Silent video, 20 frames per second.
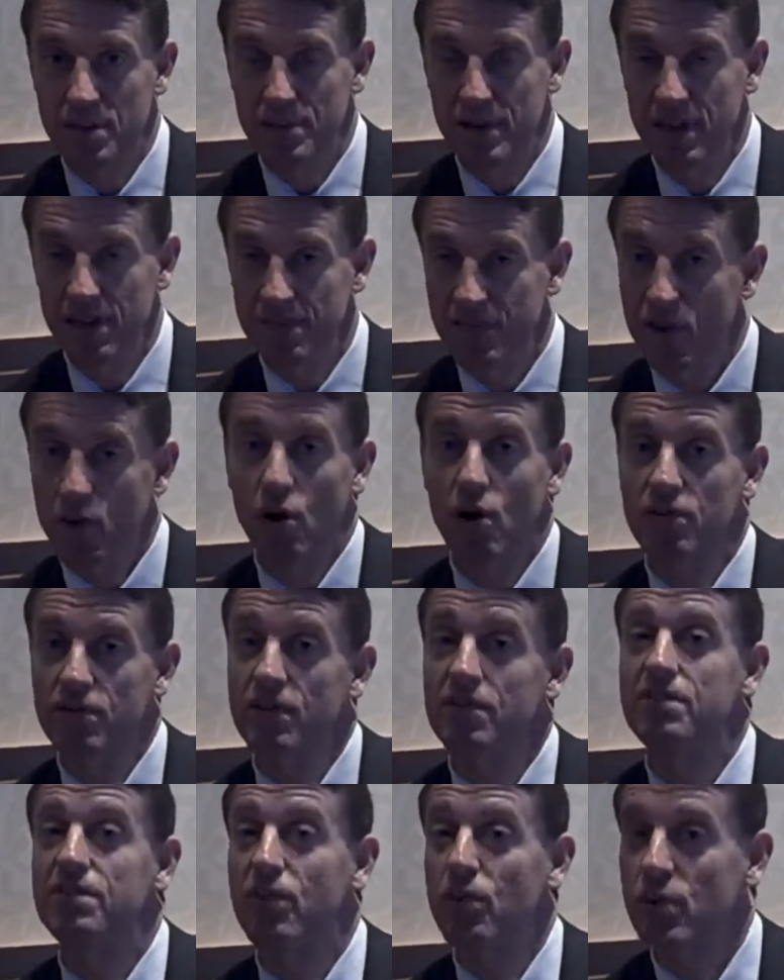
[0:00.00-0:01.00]
I mean, if you're
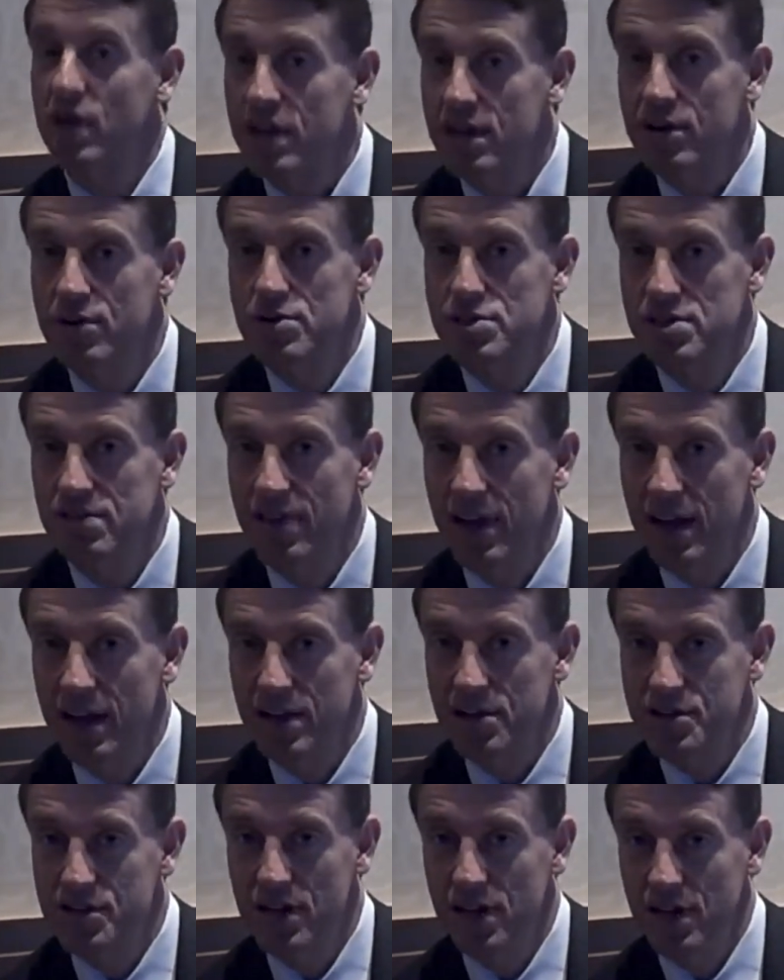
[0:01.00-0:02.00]
over 40 years of
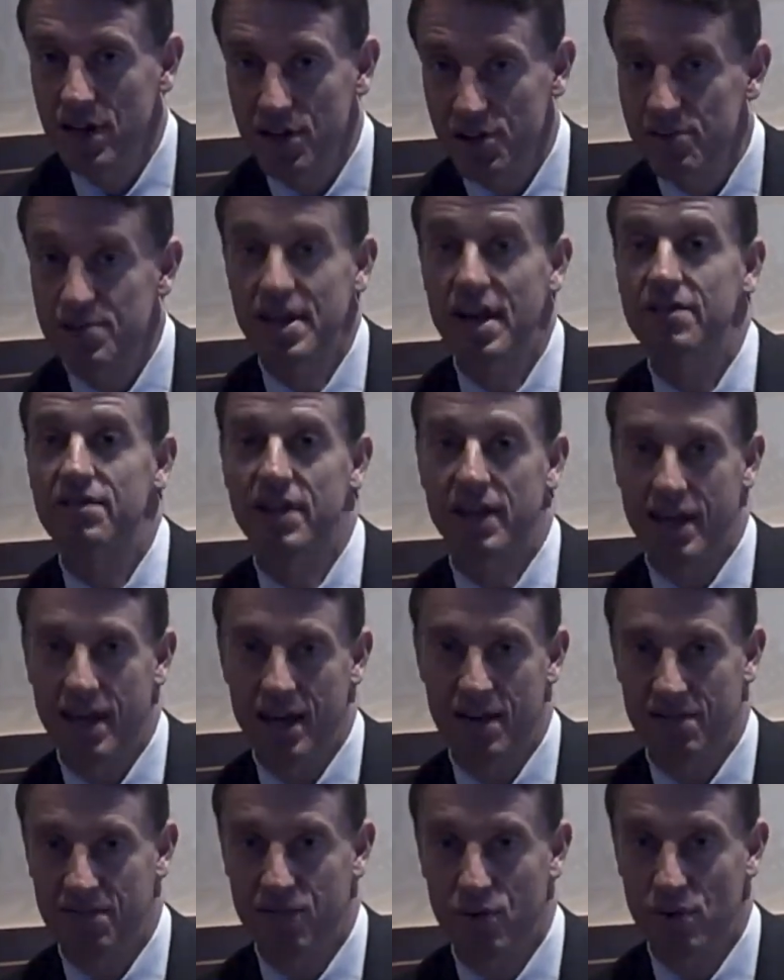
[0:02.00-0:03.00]
age, you definitely
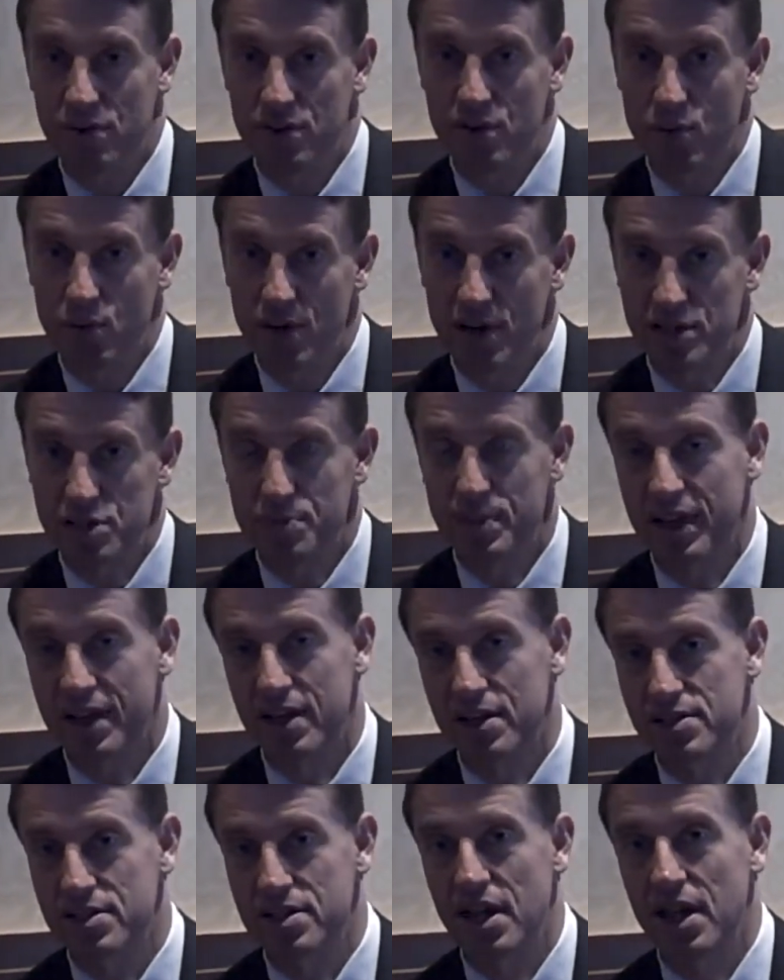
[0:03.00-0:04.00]
can't afford the risk,
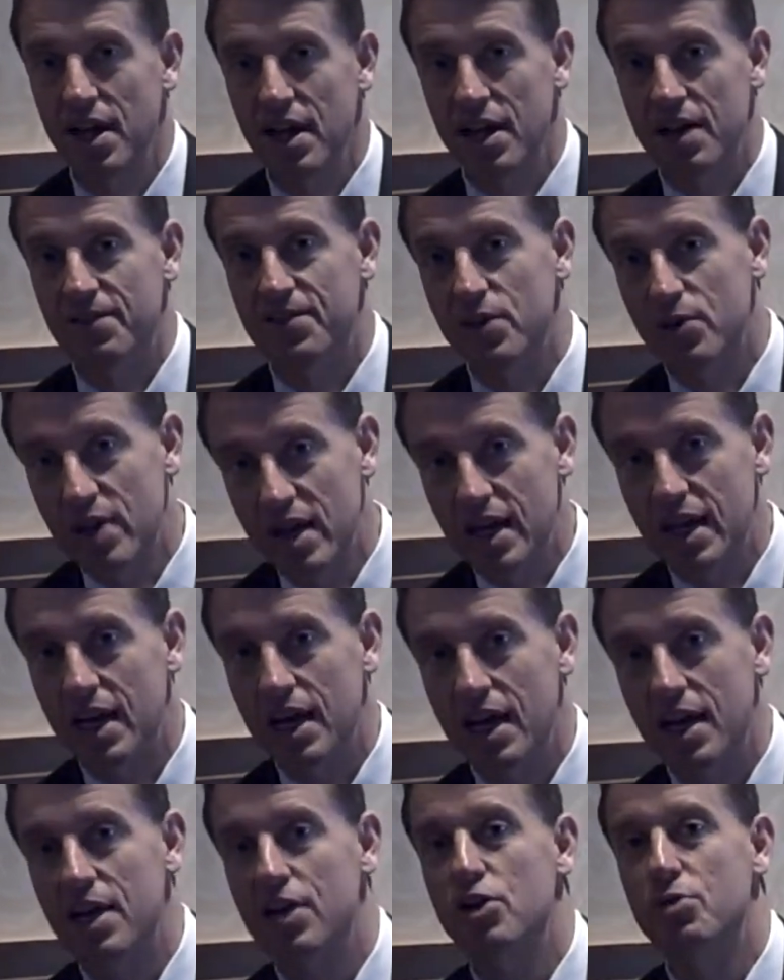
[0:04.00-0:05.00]
because if you get
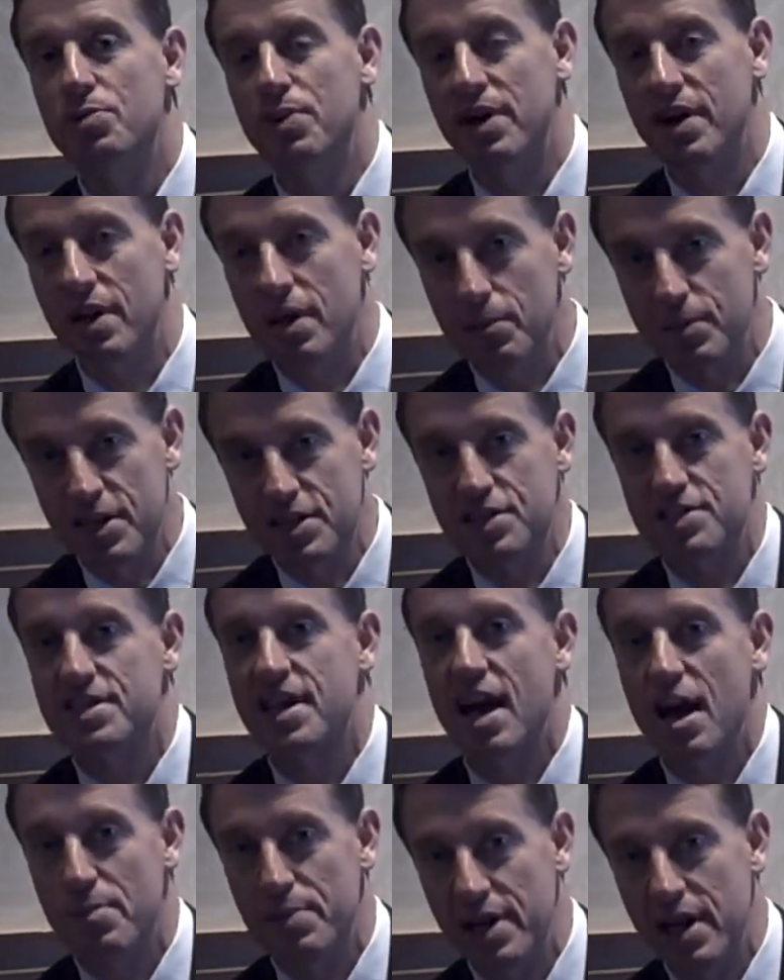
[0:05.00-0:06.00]
in and you put in a bunch of
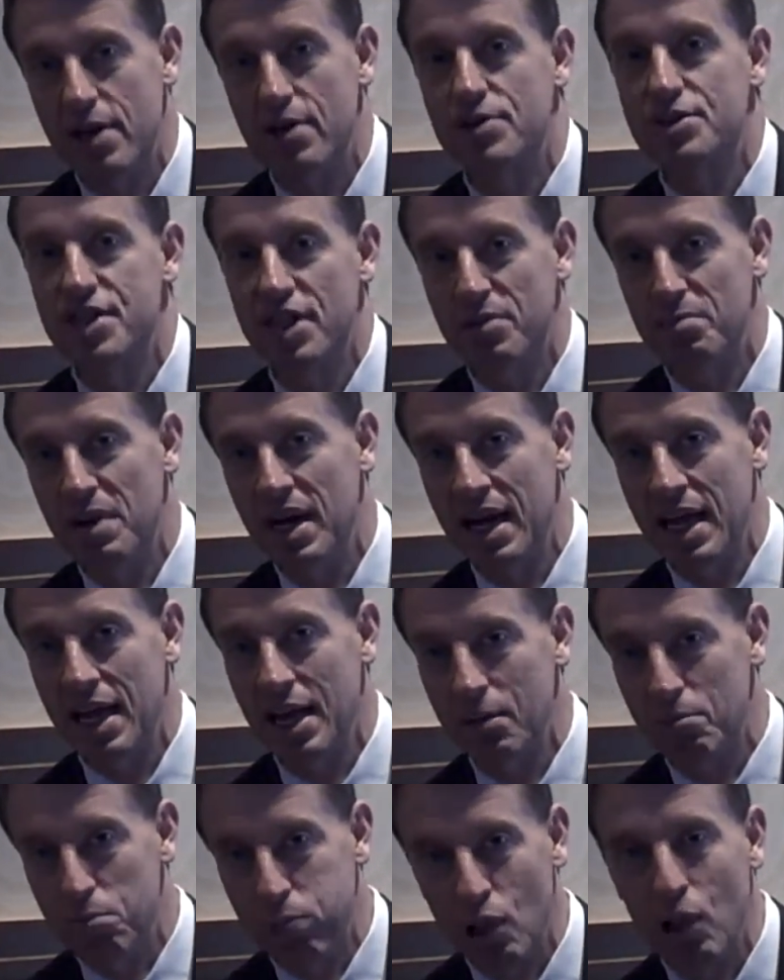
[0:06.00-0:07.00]
time and energy and money
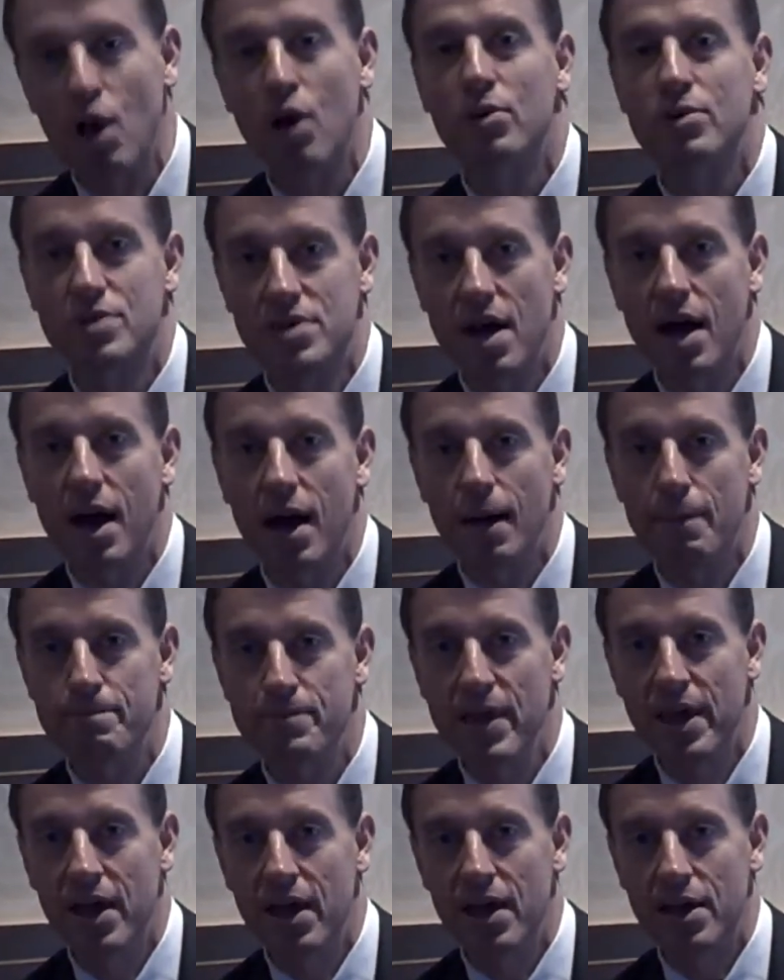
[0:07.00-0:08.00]
and it blows up,
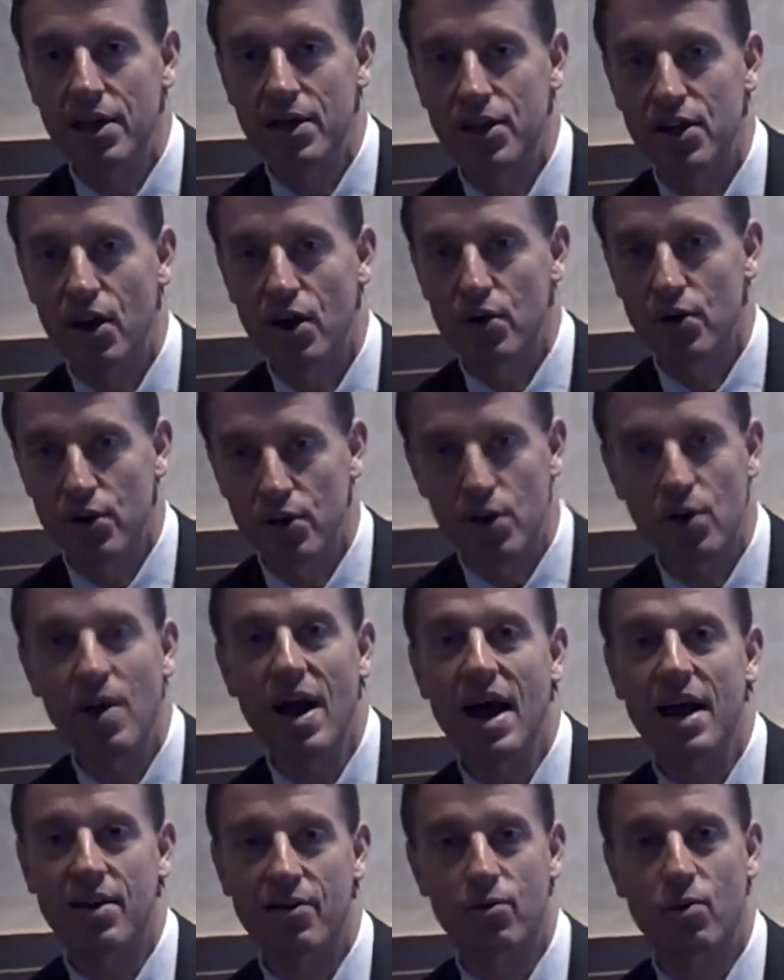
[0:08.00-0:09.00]
you're
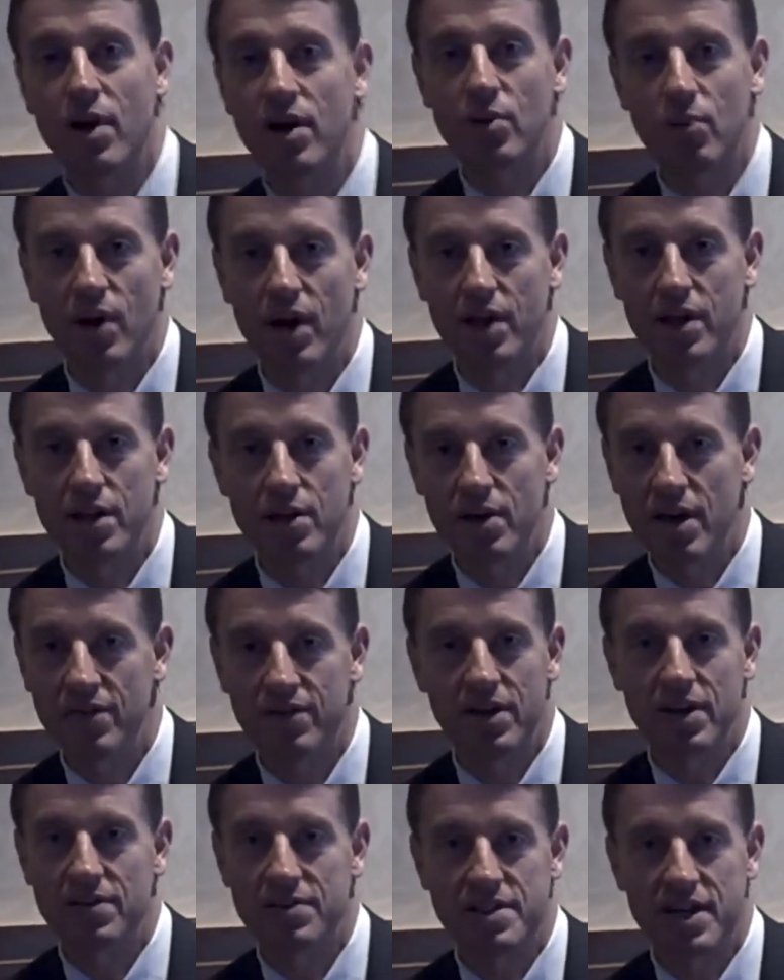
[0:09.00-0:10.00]
out of runway. You don't
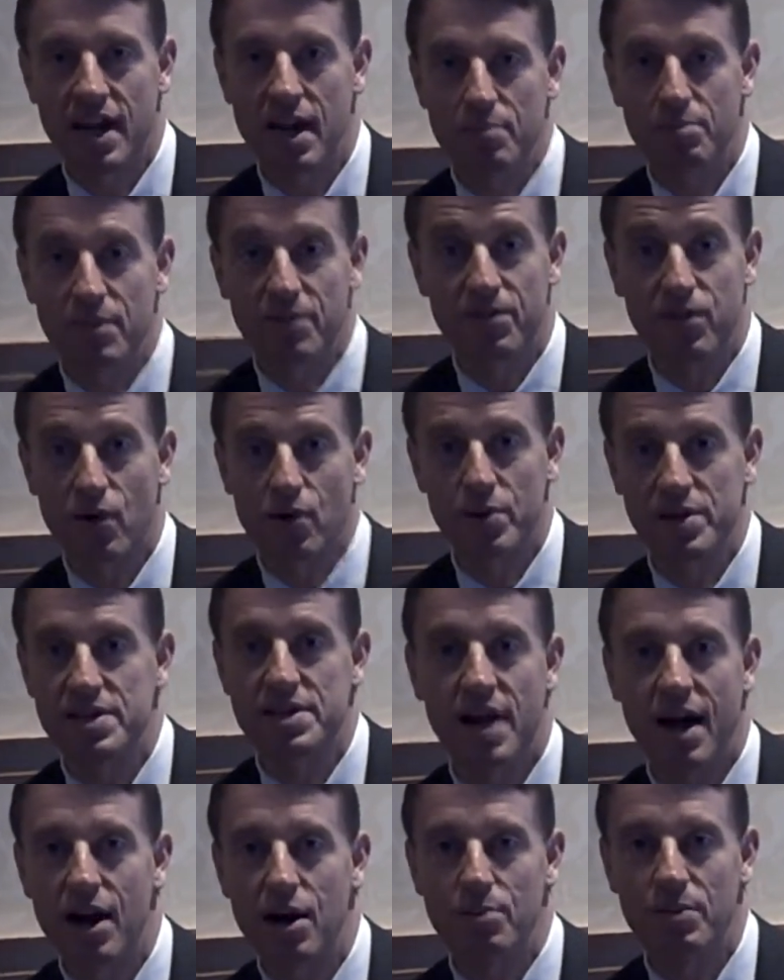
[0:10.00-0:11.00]
have enough time before
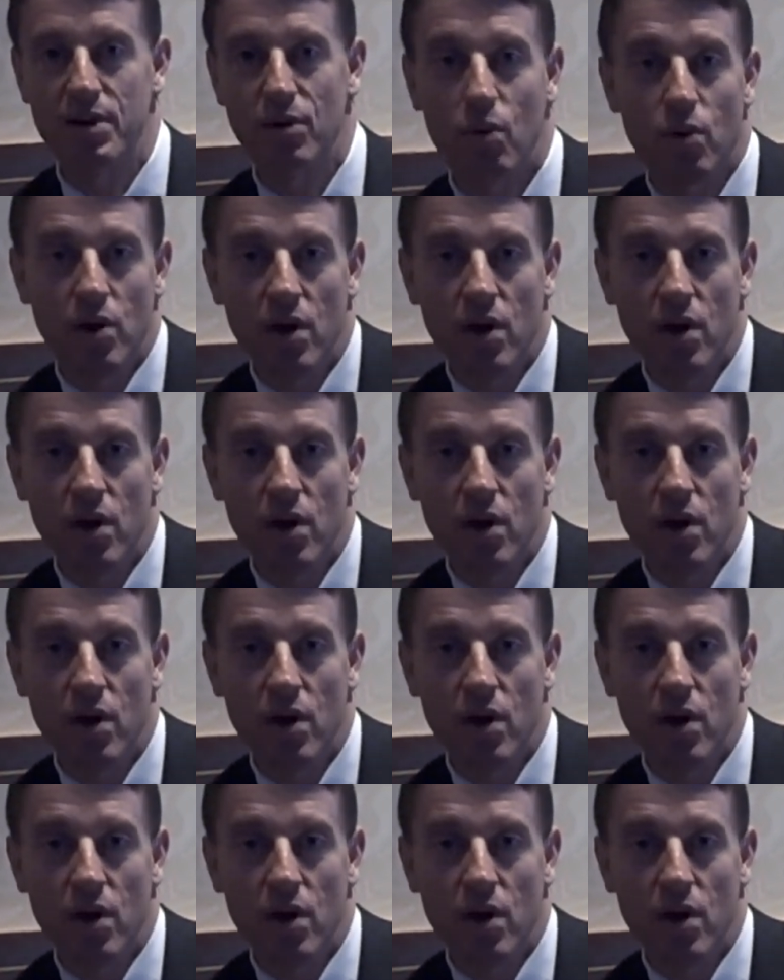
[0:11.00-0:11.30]
retirement.